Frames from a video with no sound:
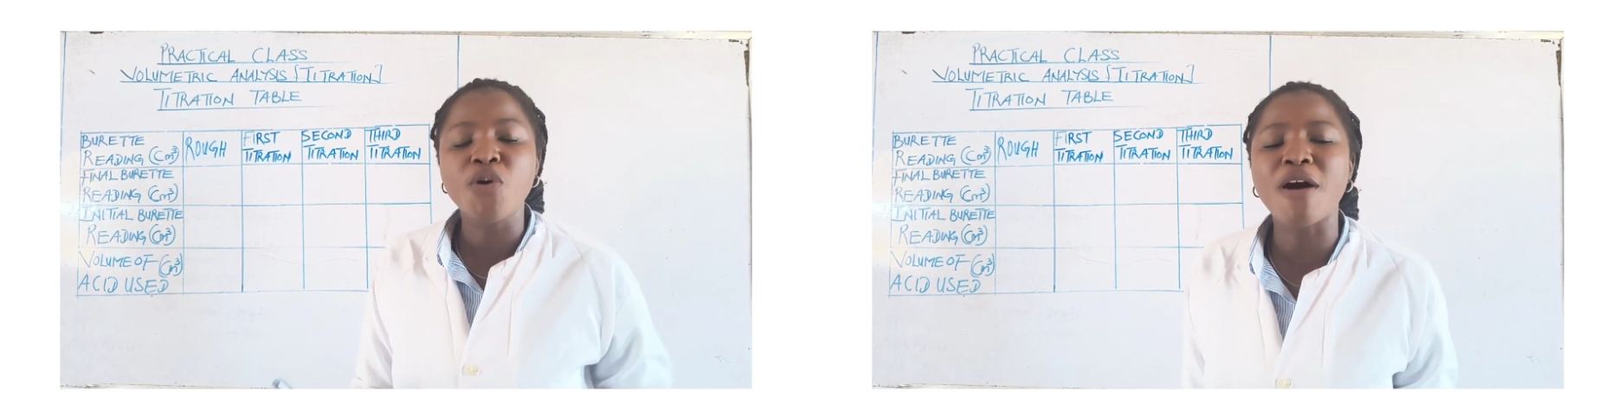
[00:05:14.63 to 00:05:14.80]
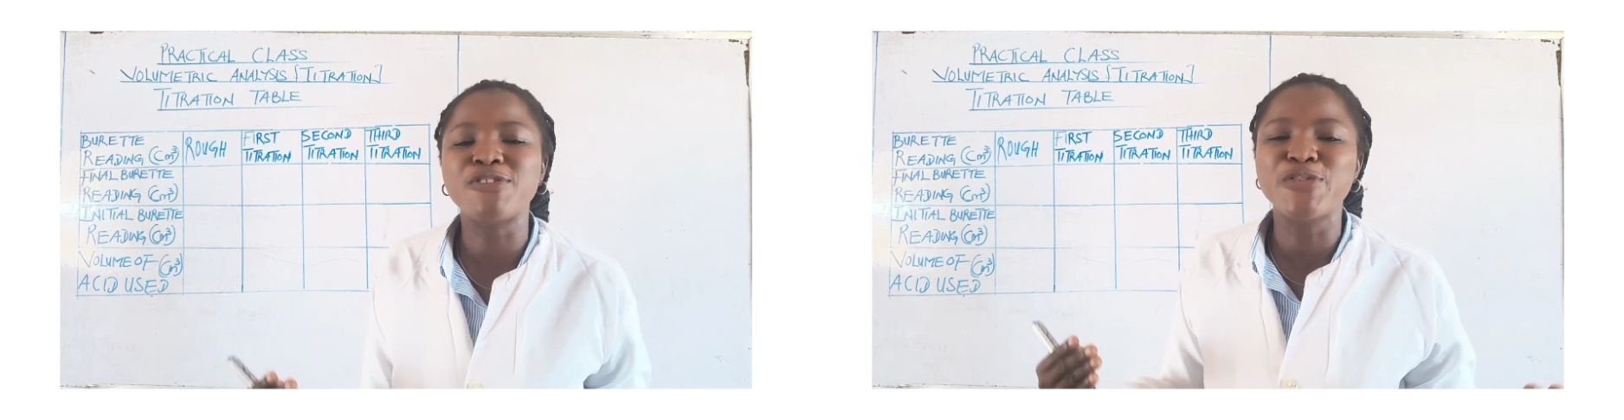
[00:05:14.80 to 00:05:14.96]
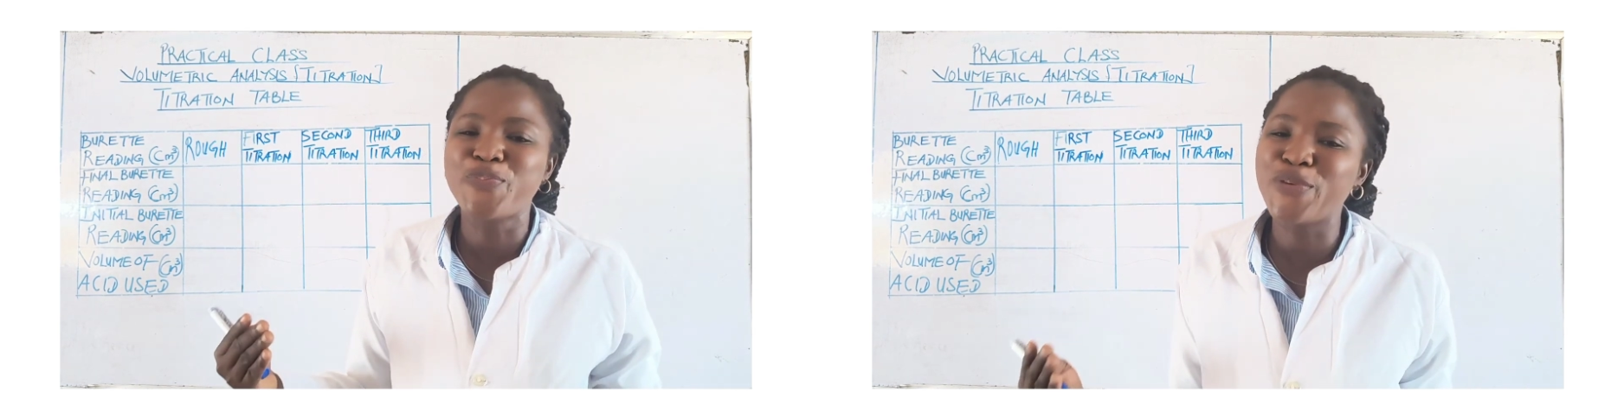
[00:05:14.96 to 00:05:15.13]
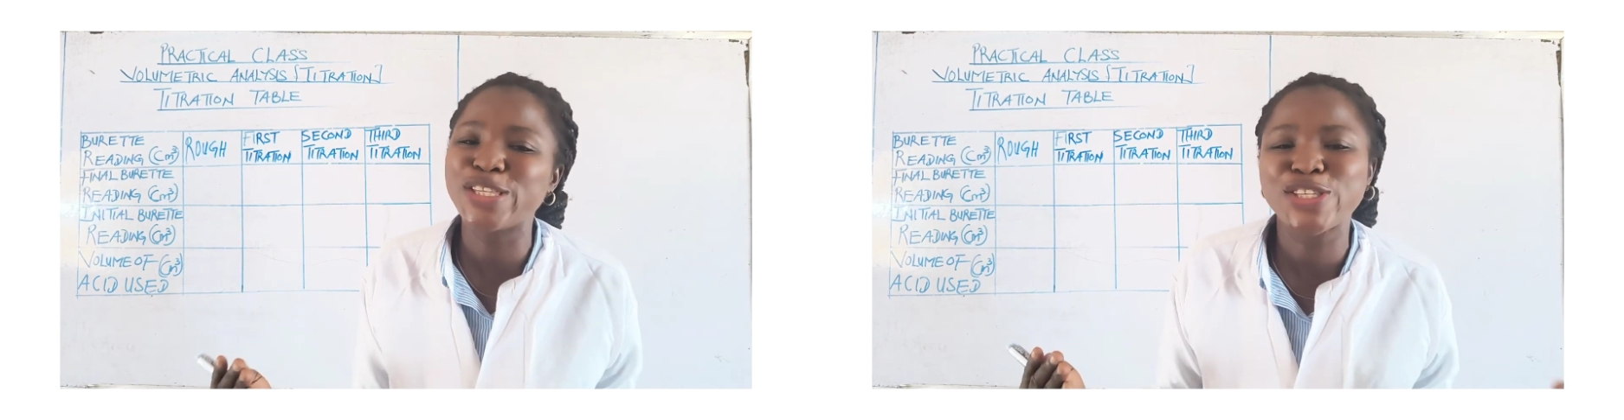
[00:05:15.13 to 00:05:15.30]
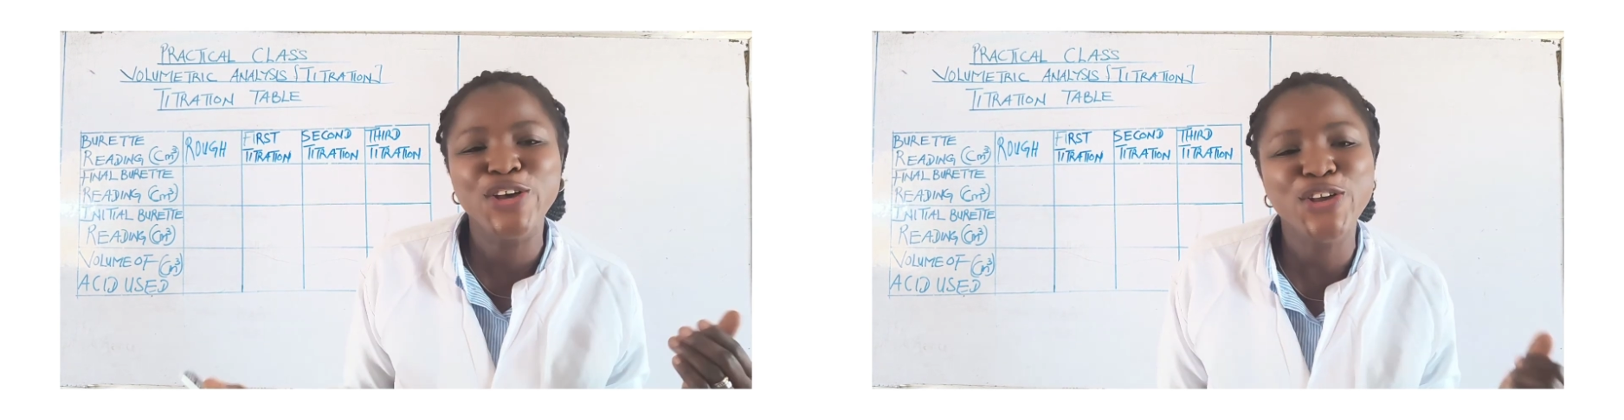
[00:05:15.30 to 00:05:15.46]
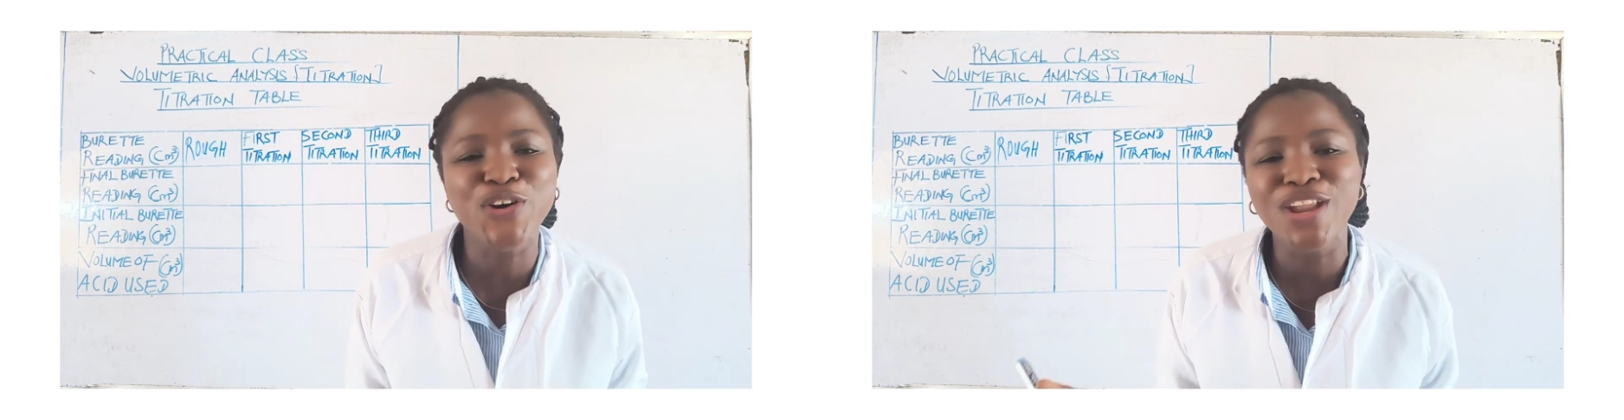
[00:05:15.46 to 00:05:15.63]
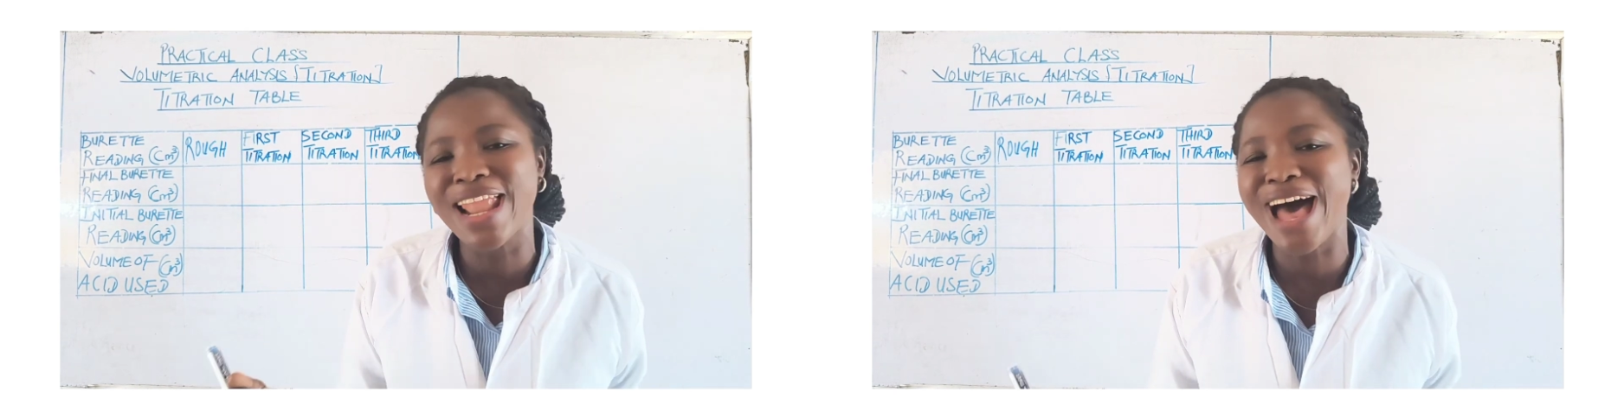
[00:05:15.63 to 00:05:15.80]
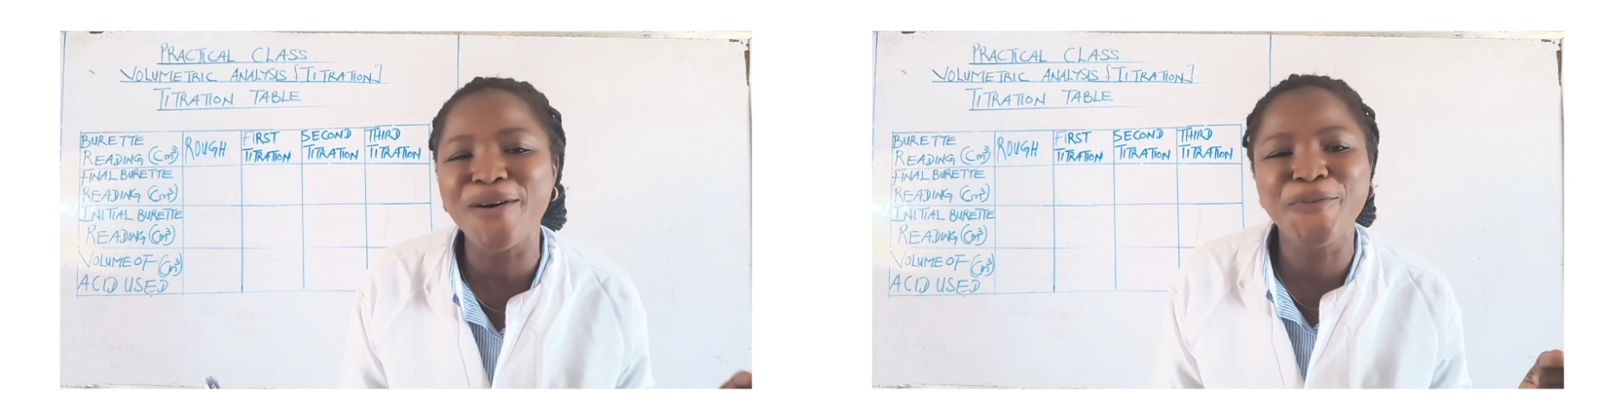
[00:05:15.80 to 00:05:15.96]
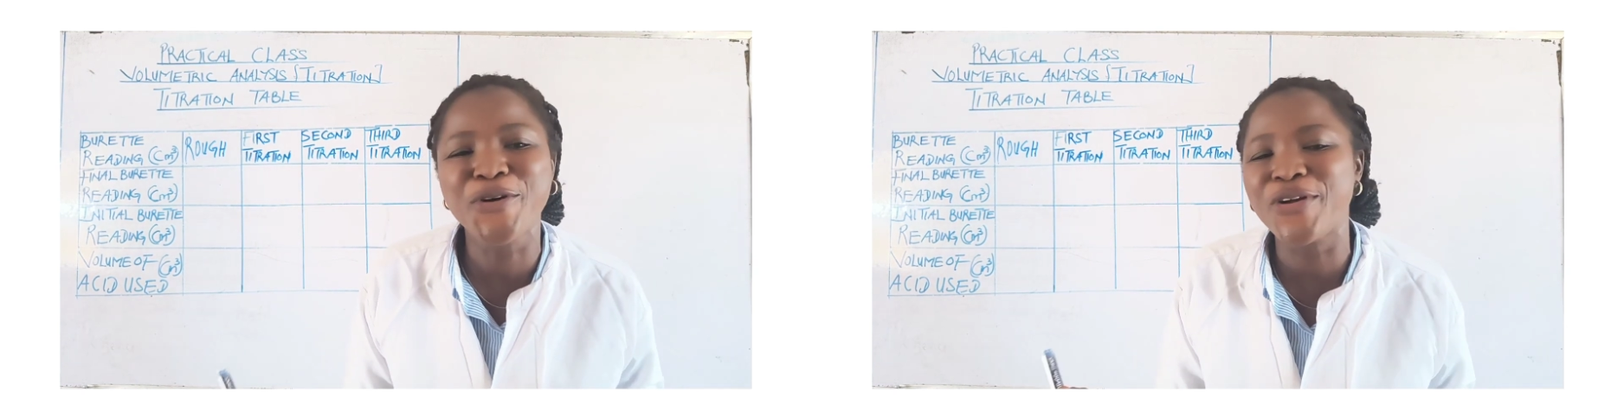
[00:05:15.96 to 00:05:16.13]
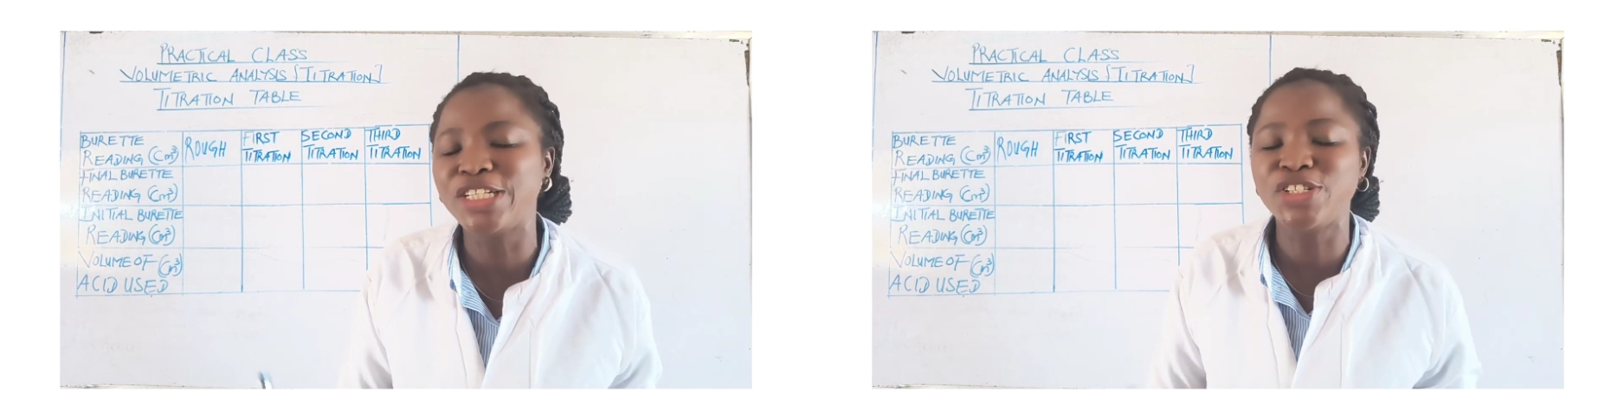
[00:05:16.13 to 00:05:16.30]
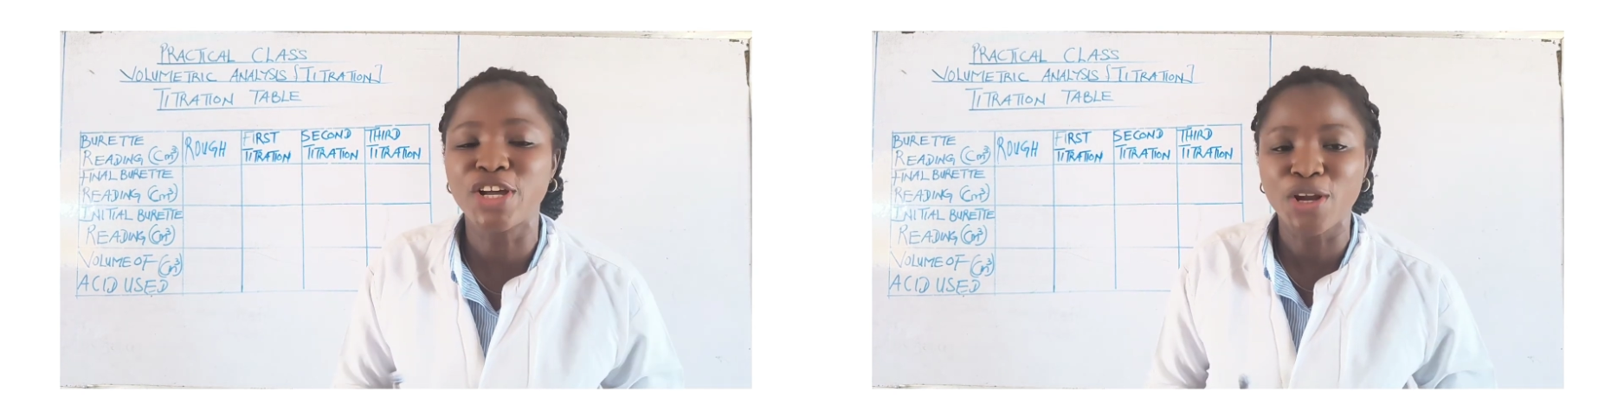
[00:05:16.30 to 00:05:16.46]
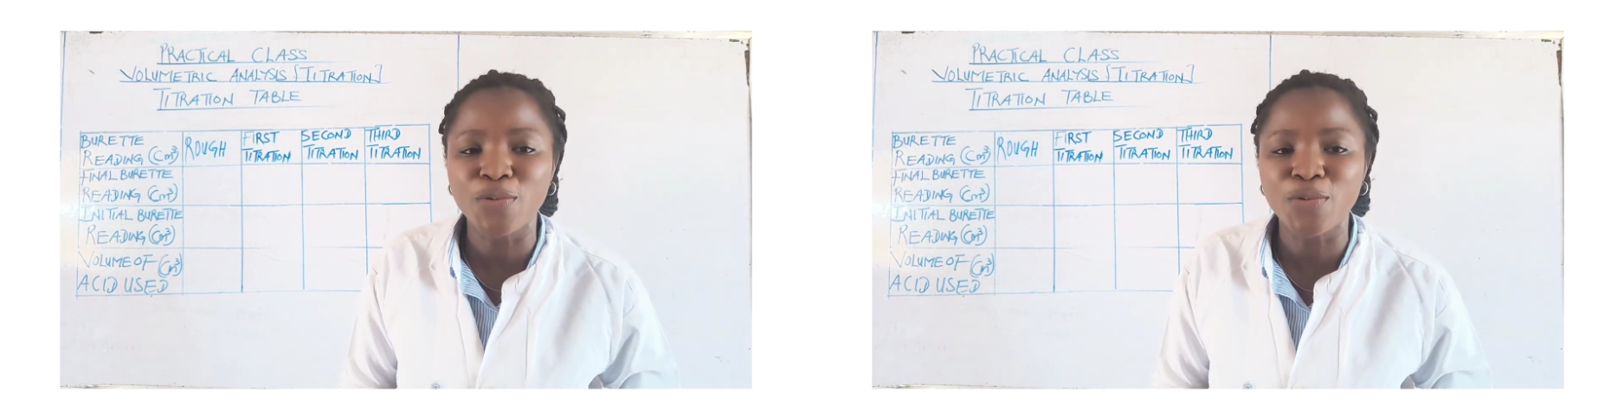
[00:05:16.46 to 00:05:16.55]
You have to put on your laboratory